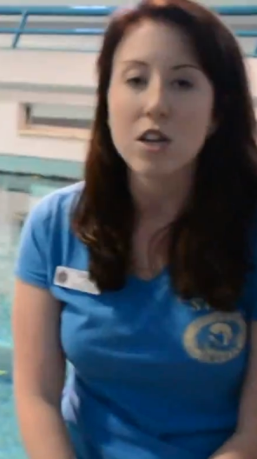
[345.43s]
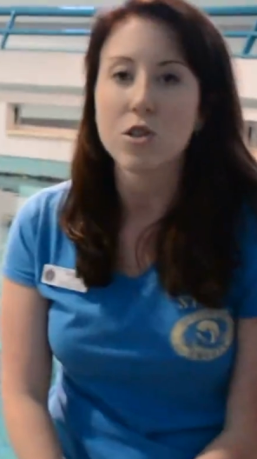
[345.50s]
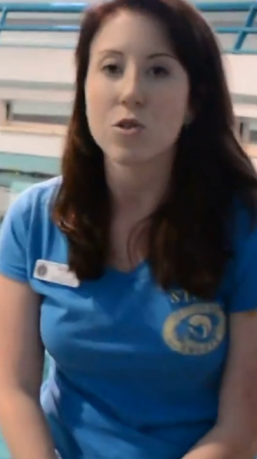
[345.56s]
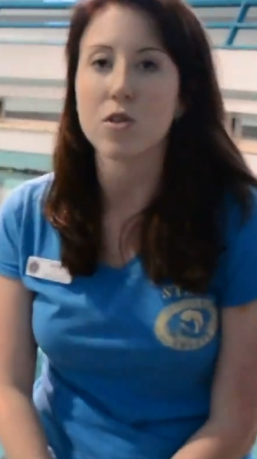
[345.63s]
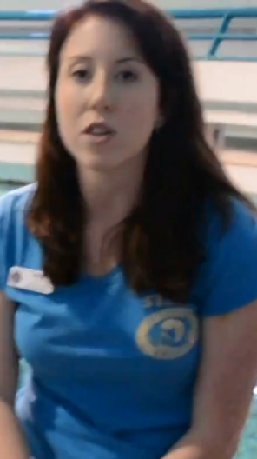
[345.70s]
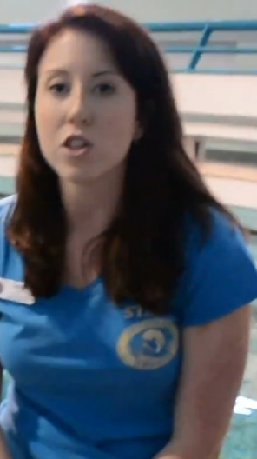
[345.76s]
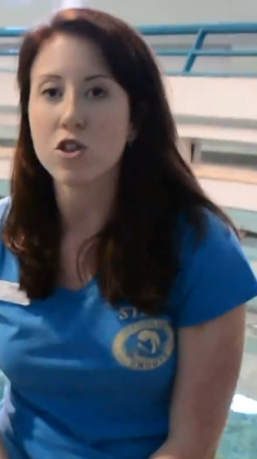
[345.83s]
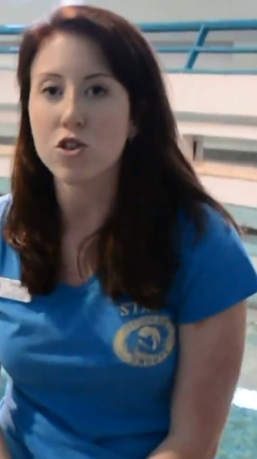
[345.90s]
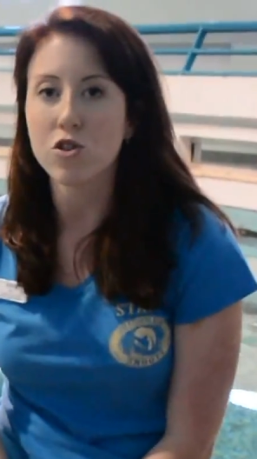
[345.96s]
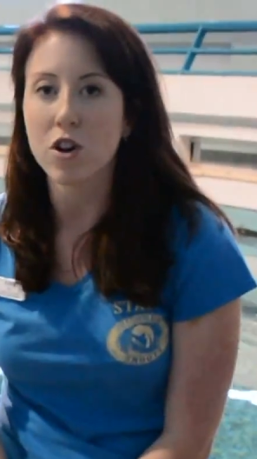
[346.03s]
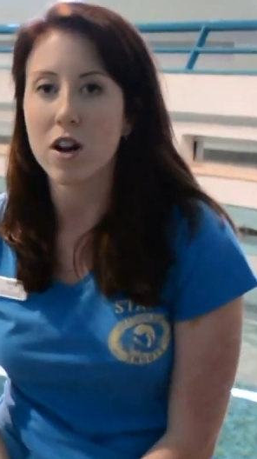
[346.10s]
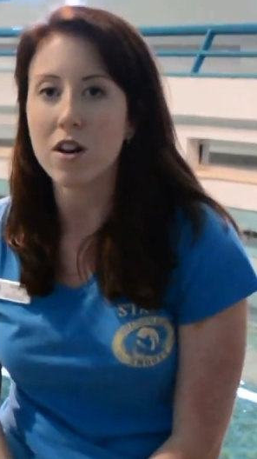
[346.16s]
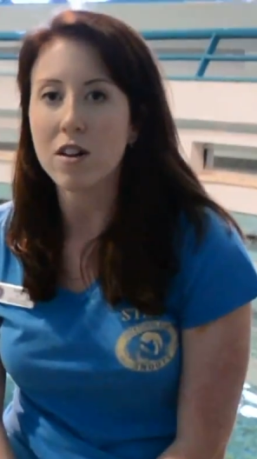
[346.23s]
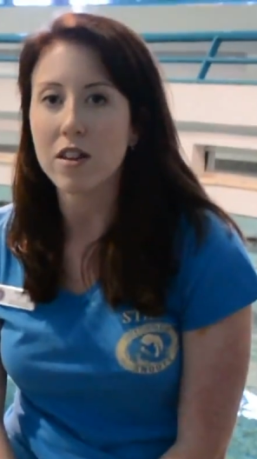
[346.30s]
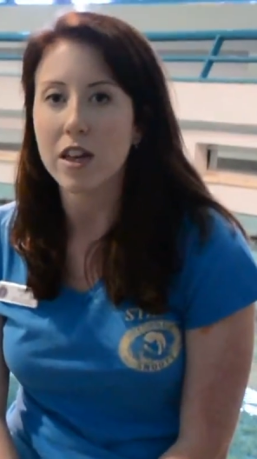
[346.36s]
So this
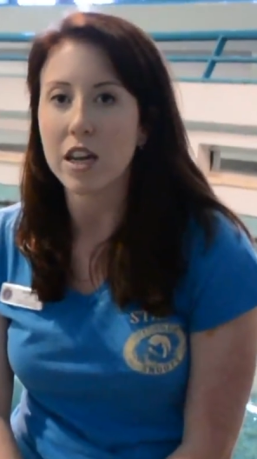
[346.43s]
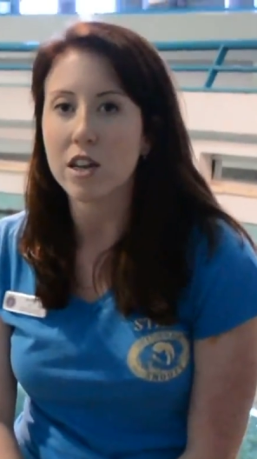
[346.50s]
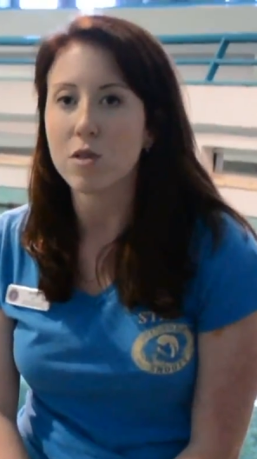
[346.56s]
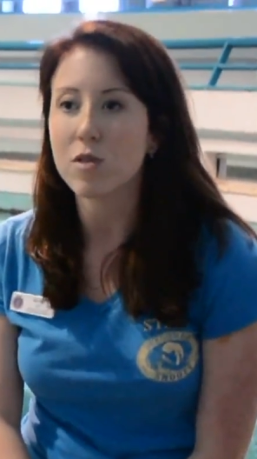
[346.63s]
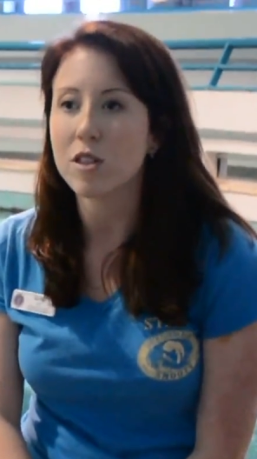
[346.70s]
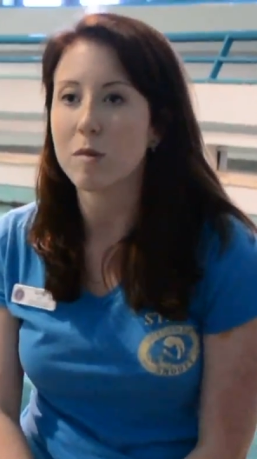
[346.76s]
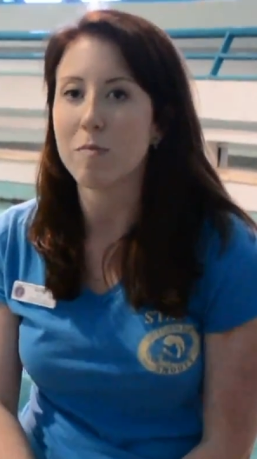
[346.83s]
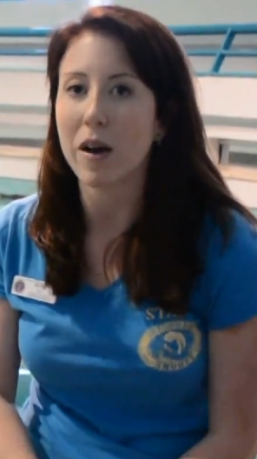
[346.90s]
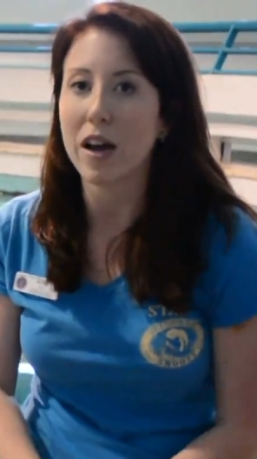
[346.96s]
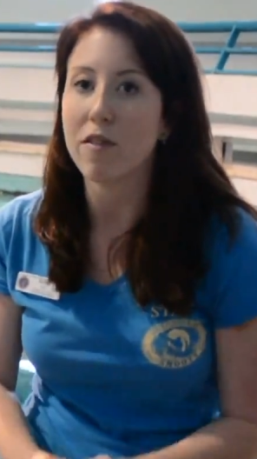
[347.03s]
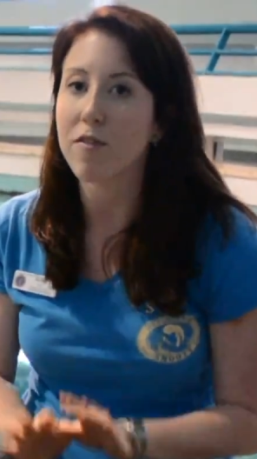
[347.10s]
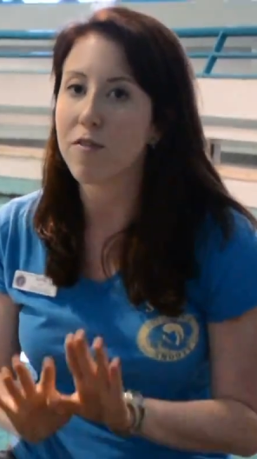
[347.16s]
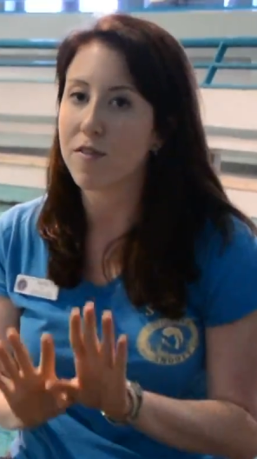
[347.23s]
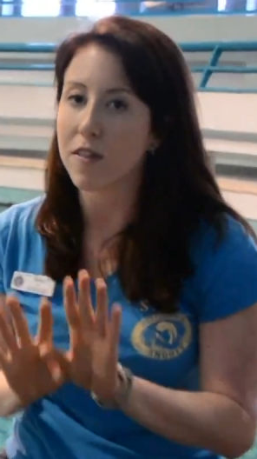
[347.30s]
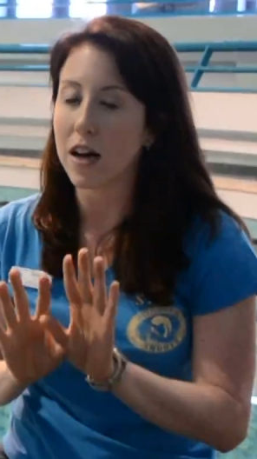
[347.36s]
trunk, they use it by
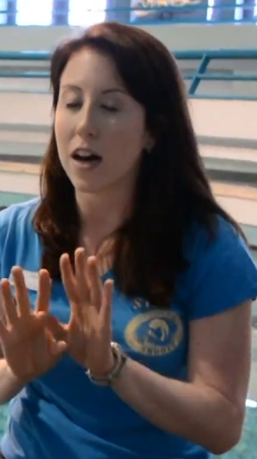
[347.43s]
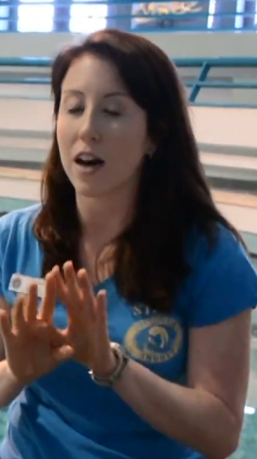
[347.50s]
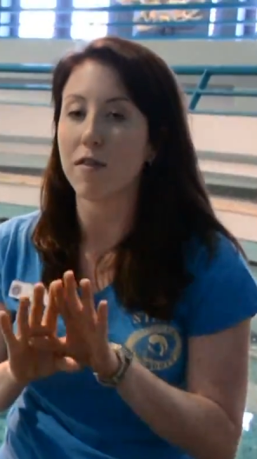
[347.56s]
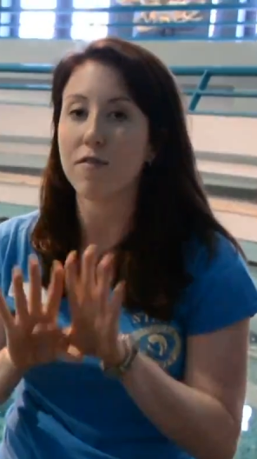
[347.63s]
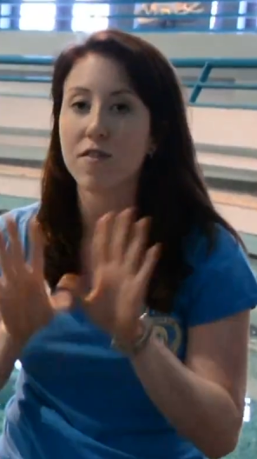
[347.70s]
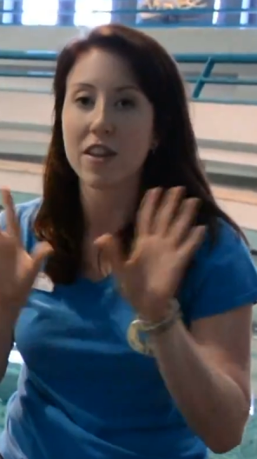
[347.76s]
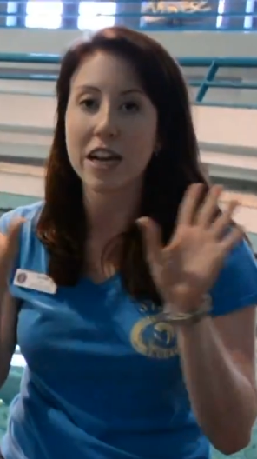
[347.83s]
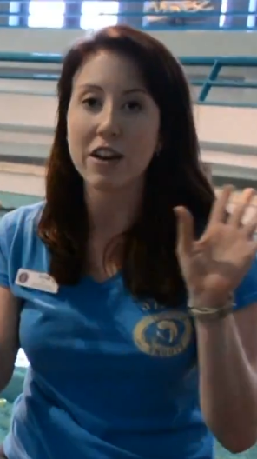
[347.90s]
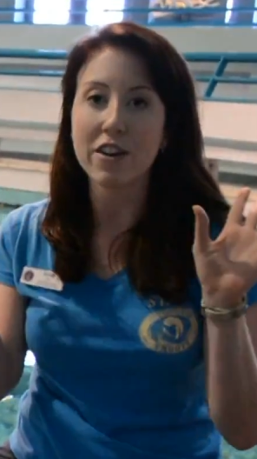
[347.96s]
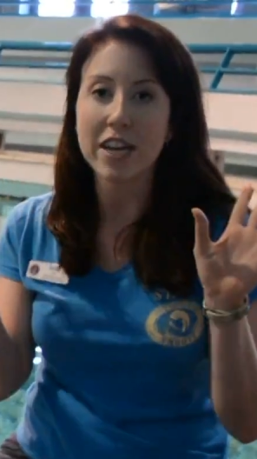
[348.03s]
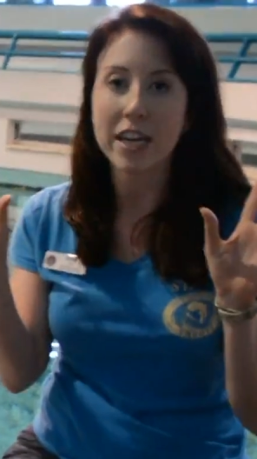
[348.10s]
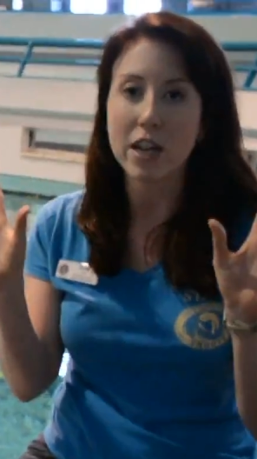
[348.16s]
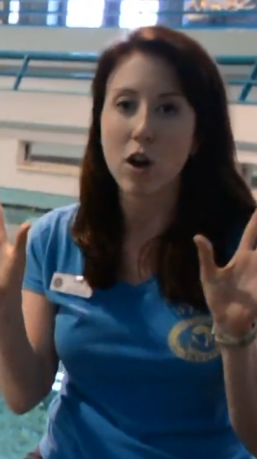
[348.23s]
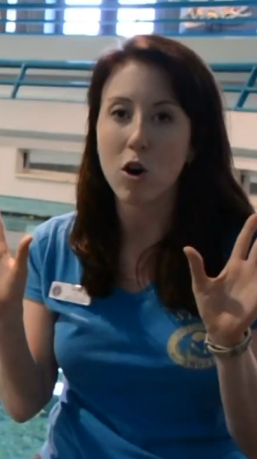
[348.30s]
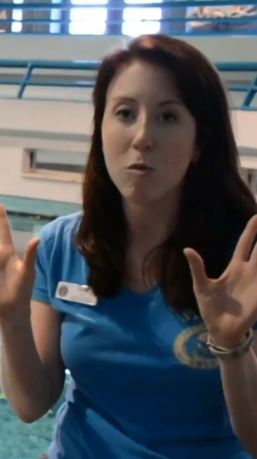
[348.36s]
uh, flaring
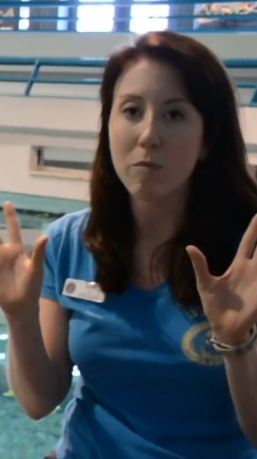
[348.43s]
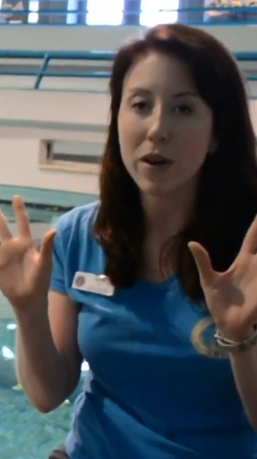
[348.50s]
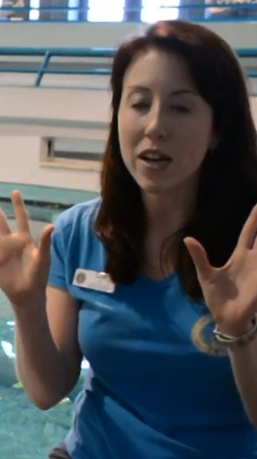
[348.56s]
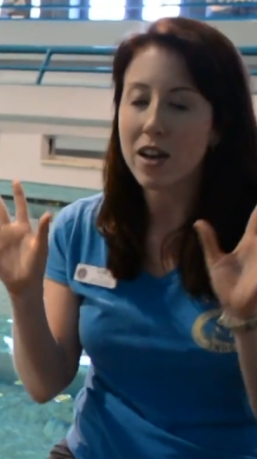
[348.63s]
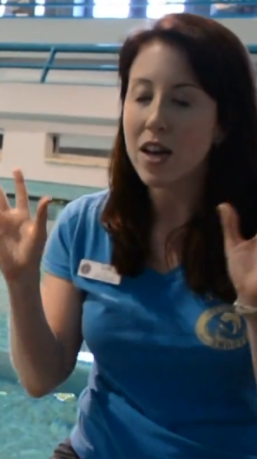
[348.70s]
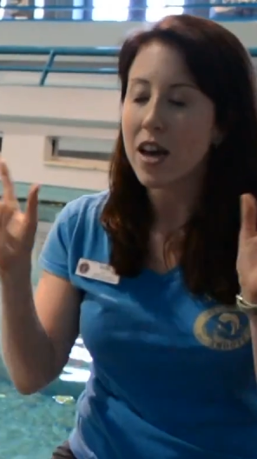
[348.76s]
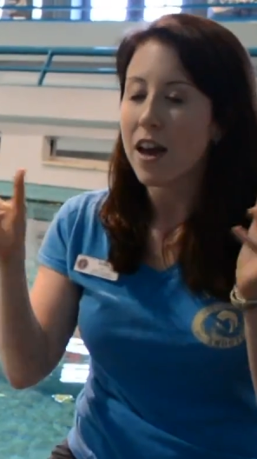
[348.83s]
it open,